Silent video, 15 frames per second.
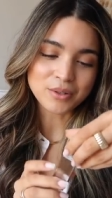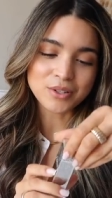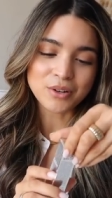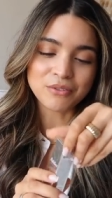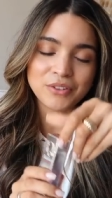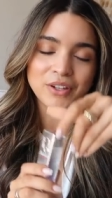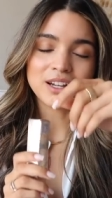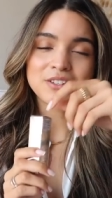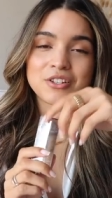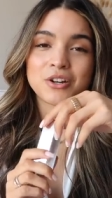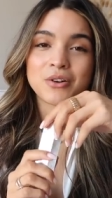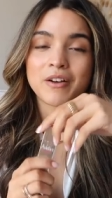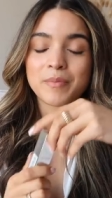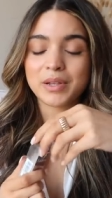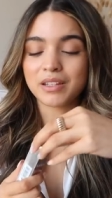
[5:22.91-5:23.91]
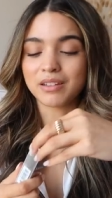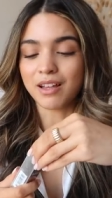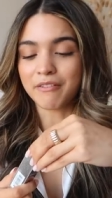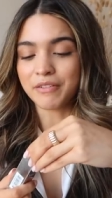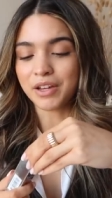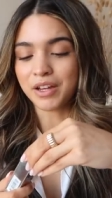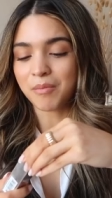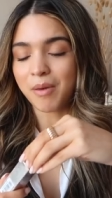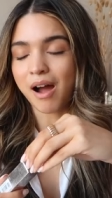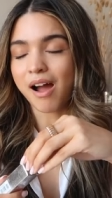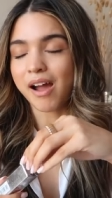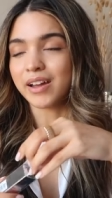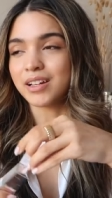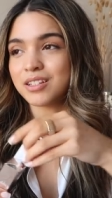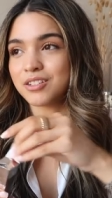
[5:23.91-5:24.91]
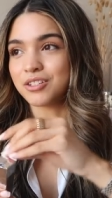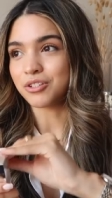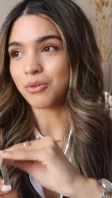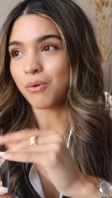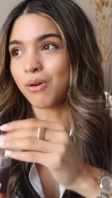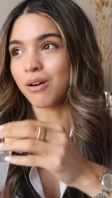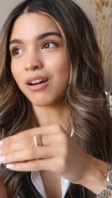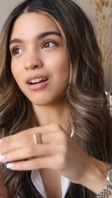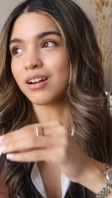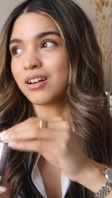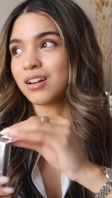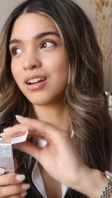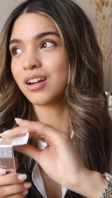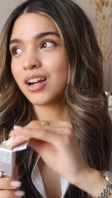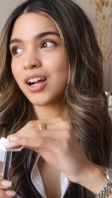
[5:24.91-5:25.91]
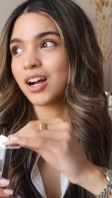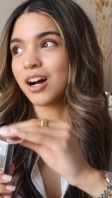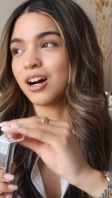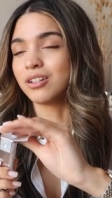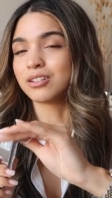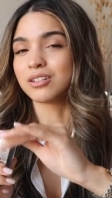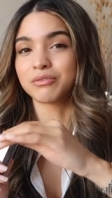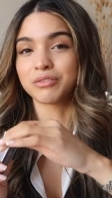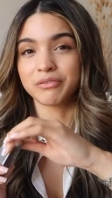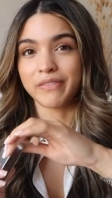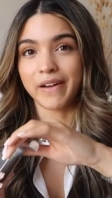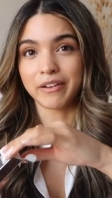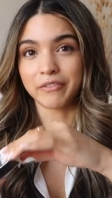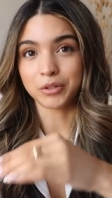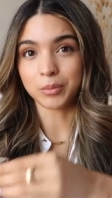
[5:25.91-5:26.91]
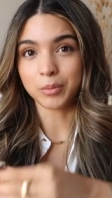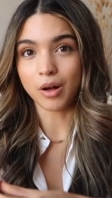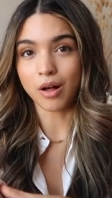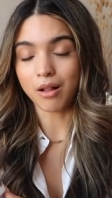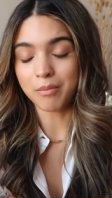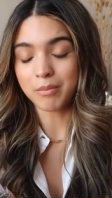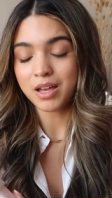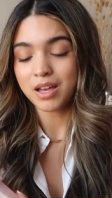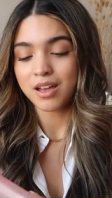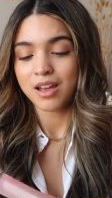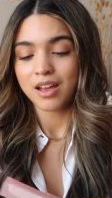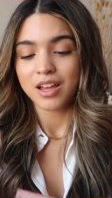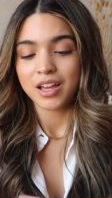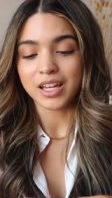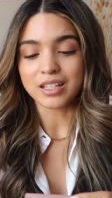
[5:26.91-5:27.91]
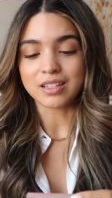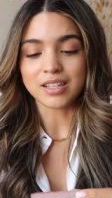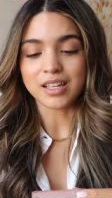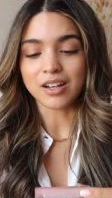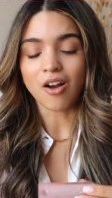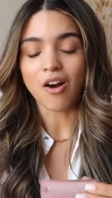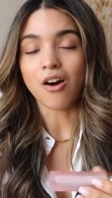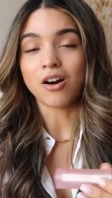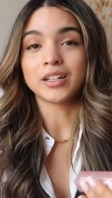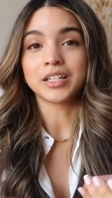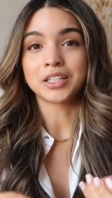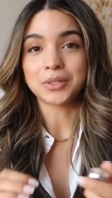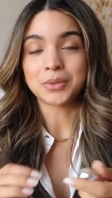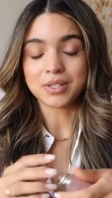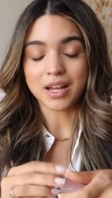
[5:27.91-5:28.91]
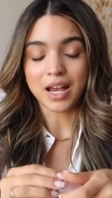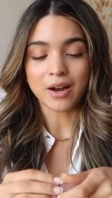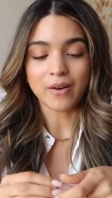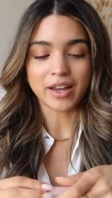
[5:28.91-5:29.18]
So if you guys know, I've been loving my Dior Color Reviver Balm it's like all I use now.